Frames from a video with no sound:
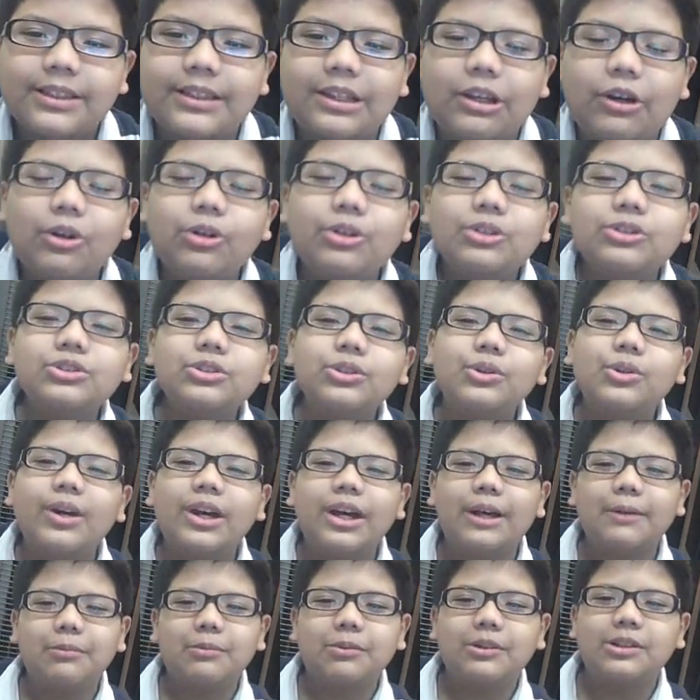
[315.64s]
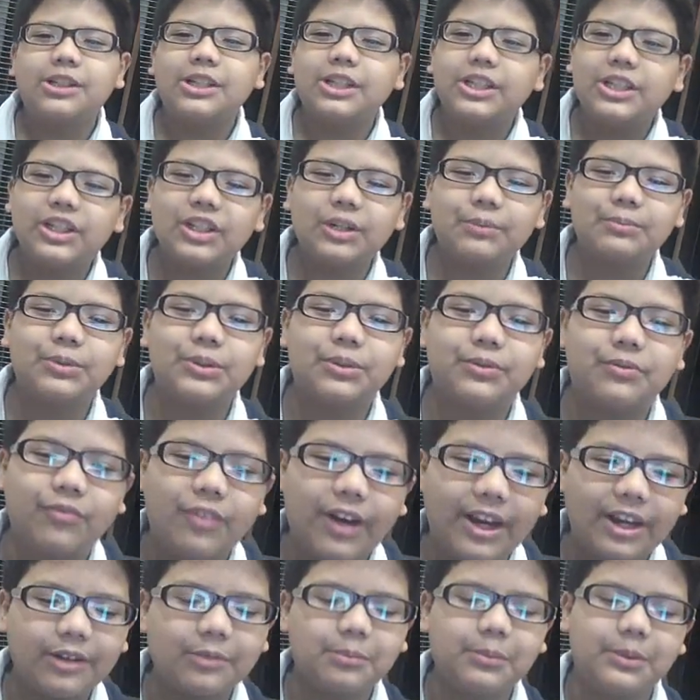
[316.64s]
They also help clean up the
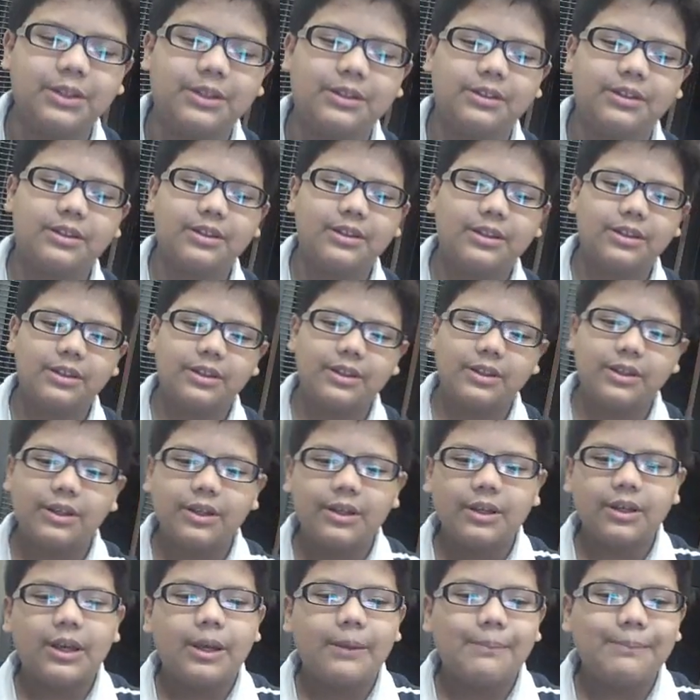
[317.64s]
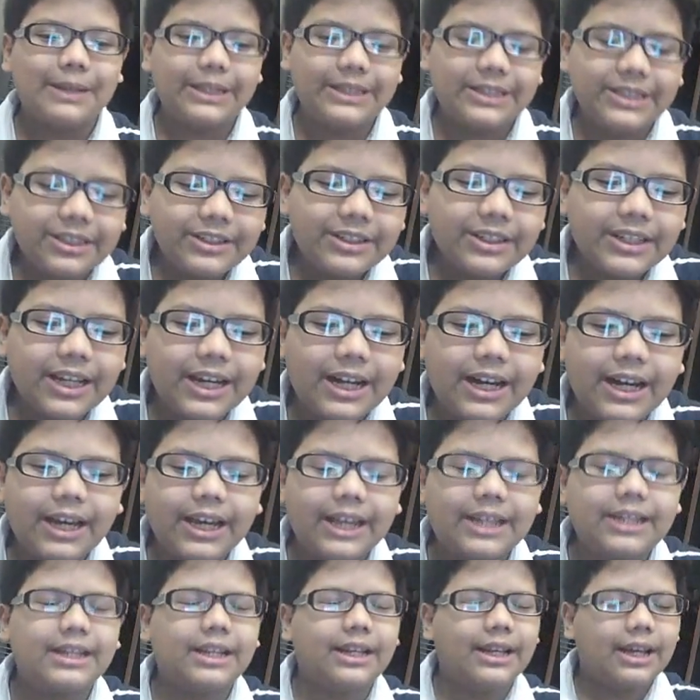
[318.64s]
environment. Bacteria
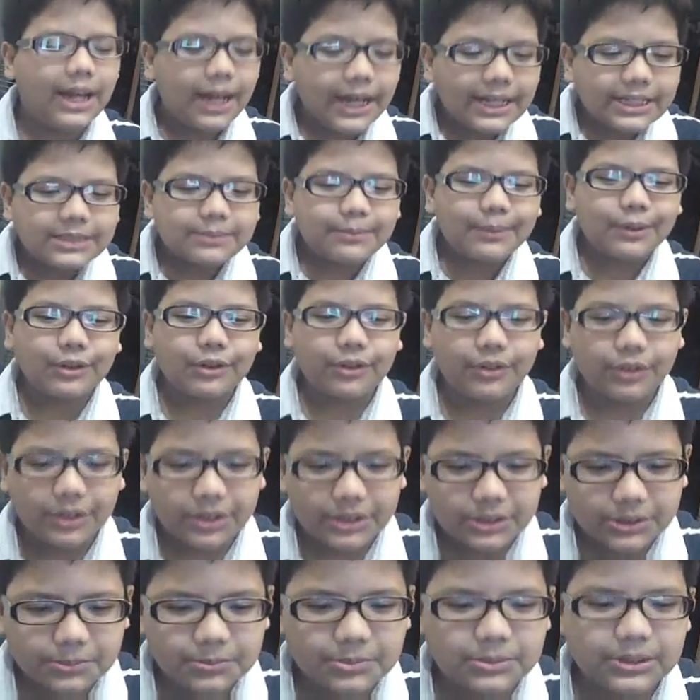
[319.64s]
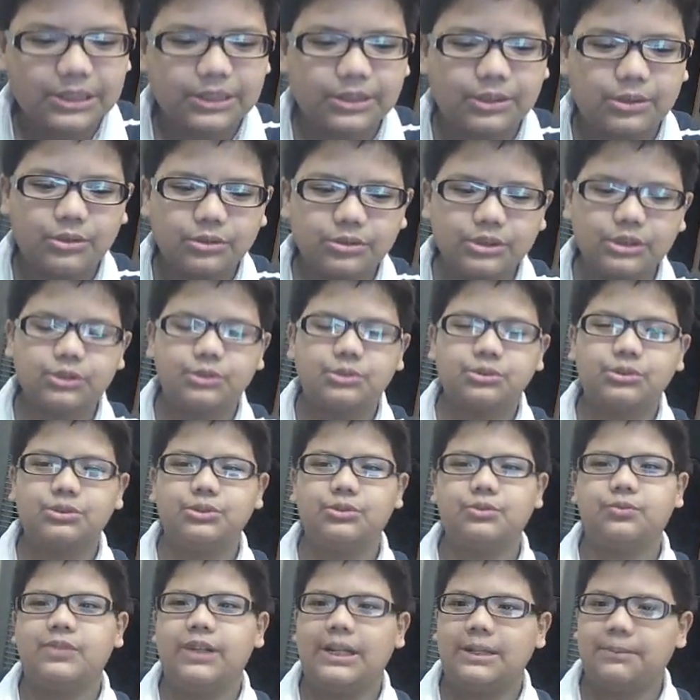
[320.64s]
and Other microorganisms are also
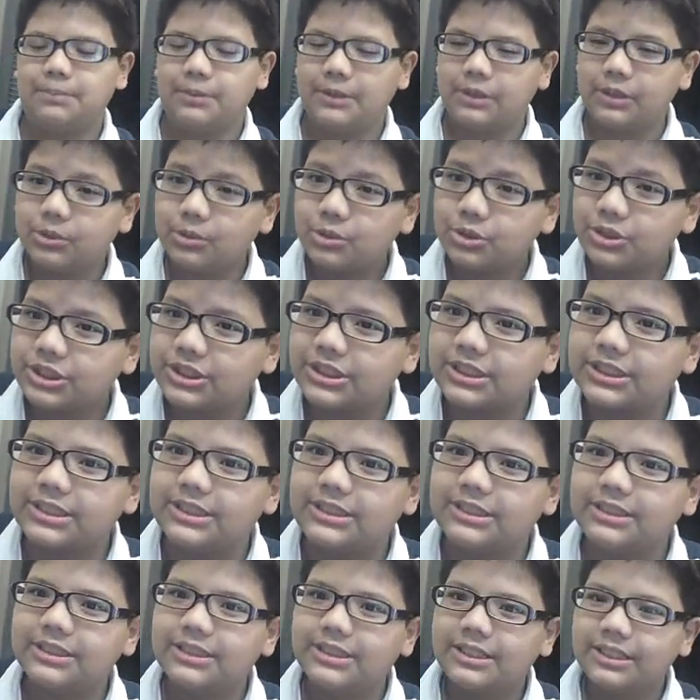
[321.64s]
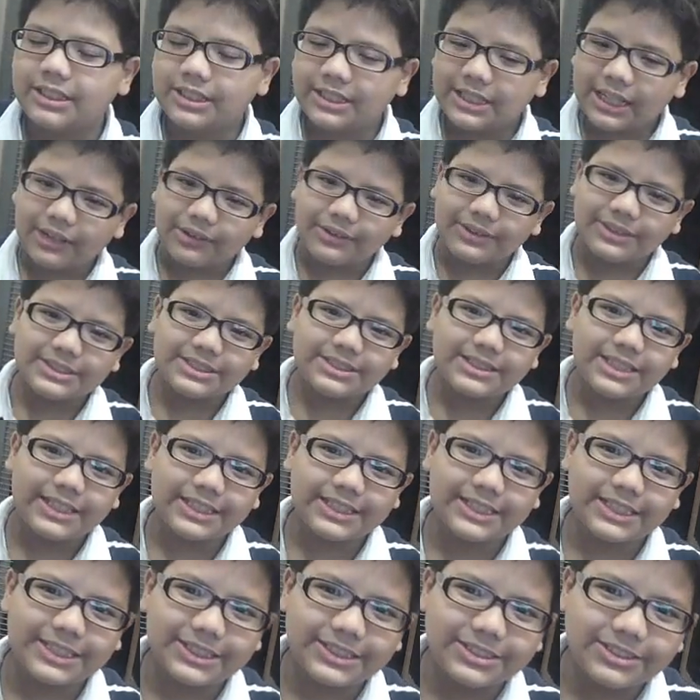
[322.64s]
used to fight pollution. Now, isn't
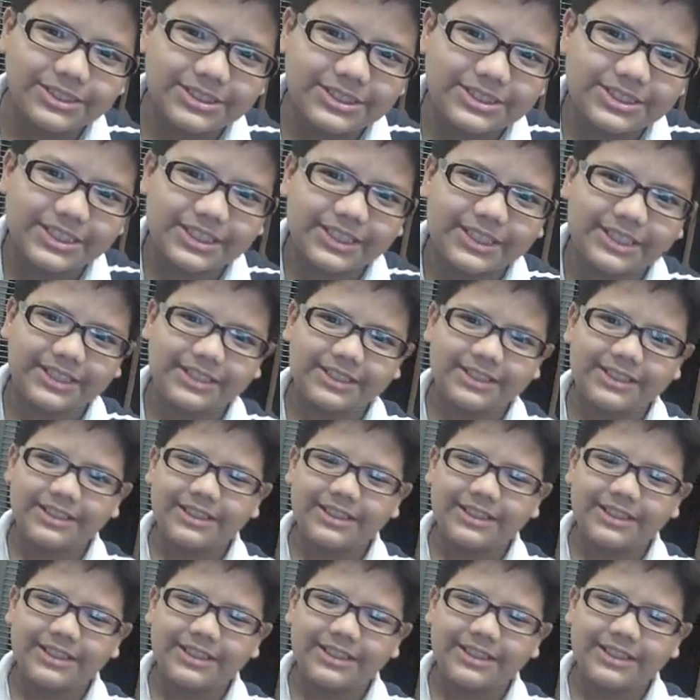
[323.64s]
that interesting?